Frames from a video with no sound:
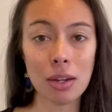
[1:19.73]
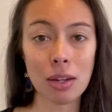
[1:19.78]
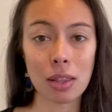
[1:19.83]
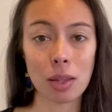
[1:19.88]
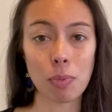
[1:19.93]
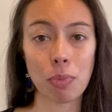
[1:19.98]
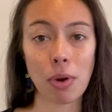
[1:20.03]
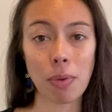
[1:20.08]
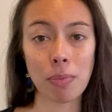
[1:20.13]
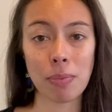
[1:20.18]
The
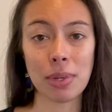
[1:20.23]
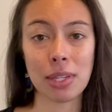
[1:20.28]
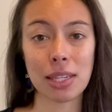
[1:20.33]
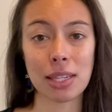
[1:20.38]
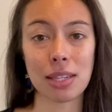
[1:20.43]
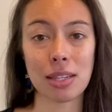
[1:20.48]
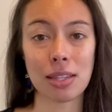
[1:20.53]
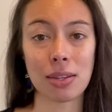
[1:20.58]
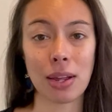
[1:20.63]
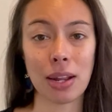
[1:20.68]
problem is
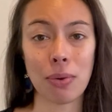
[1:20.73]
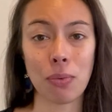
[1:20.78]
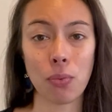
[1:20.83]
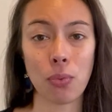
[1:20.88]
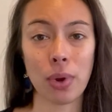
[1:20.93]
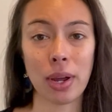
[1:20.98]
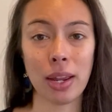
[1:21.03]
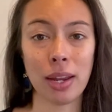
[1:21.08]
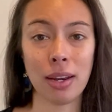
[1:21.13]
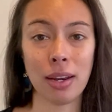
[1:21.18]
that
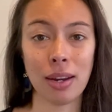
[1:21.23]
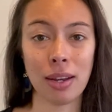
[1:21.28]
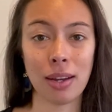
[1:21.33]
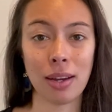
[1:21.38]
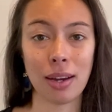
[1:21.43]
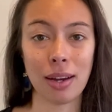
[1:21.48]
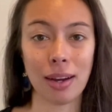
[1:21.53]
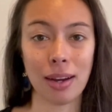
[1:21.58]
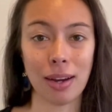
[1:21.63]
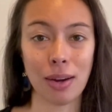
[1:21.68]
when
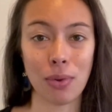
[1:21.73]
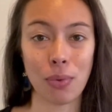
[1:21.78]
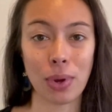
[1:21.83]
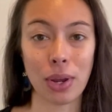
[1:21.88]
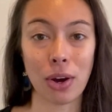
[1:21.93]
we